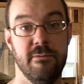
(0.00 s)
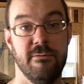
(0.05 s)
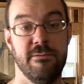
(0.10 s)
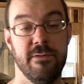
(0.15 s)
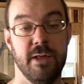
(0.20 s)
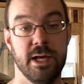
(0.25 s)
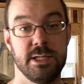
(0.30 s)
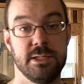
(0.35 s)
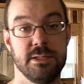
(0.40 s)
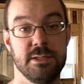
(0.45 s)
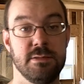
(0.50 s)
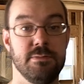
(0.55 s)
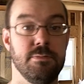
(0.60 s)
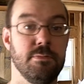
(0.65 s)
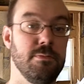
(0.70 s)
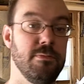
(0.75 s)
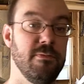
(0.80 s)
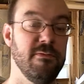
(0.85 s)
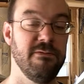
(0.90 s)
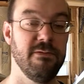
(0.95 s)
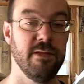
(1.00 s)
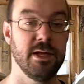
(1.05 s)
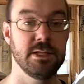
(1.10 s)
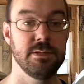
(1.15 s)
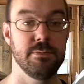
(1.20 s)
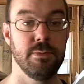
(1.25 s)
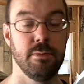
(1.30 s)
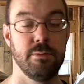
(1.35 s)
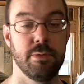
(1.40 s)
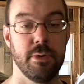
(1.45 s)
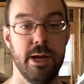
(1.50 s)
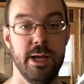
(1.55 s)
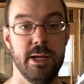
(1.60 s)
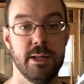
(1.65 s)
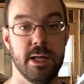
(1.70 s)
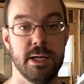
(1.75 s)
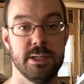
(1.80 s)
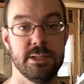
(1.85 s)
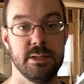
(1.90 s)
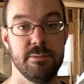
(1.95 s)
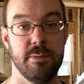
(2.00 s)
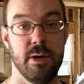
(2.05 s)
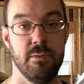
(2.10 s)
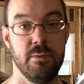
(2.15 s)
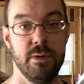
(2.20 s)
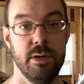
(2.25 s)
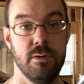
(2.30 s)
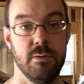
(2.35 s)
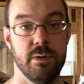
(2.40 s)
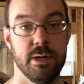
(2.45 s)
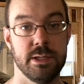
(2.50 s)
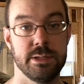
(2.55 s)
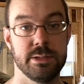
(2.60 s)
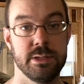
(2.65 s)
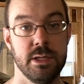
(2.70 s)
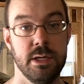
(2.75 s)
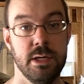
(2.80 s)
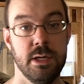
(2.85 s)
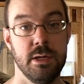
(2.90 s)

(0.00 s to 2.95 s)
flexible brake lines in my wheel wells.